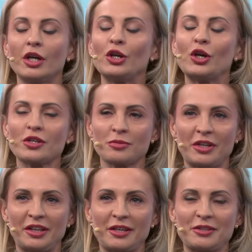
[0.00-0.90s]
In
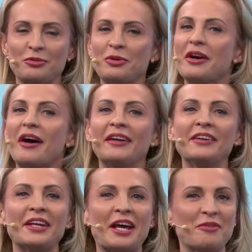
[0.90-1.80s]
cosmetics, we are
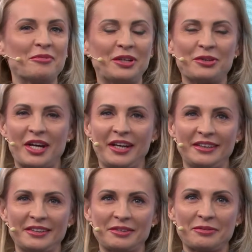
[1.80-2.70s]
undeniably great.
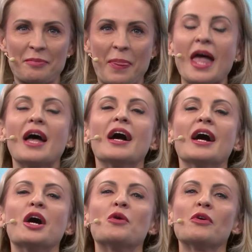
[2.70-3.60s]

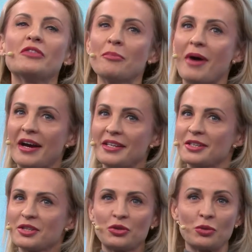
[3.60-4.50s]
With the mines,
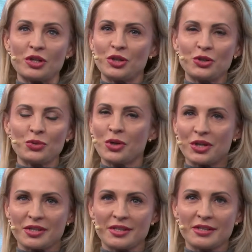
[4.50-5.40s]
the situation is
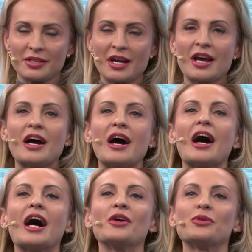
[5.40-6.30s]
worse.
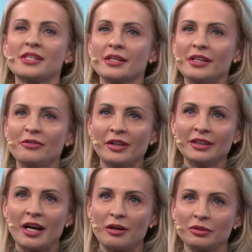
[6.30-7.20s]
I recently
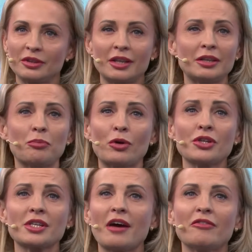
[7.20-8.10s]
found out that the
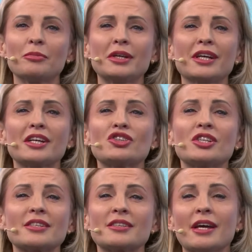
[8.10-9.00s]
Polish government has
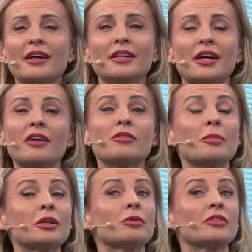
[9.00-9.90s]
just signed an
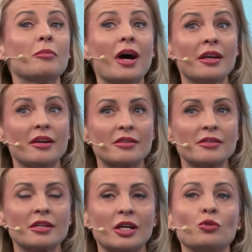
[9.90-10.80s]
agreement with the
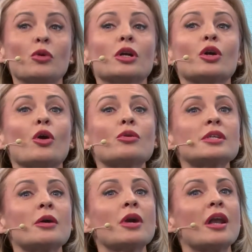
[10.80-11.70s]
miners, and we will close
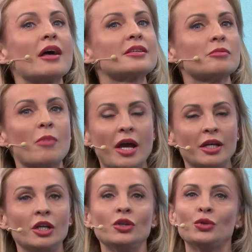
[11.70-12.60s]
our last
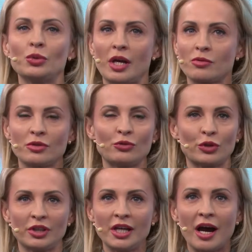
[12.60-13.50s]
mine in
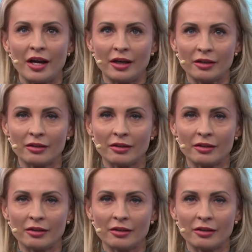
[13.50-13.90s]
2049.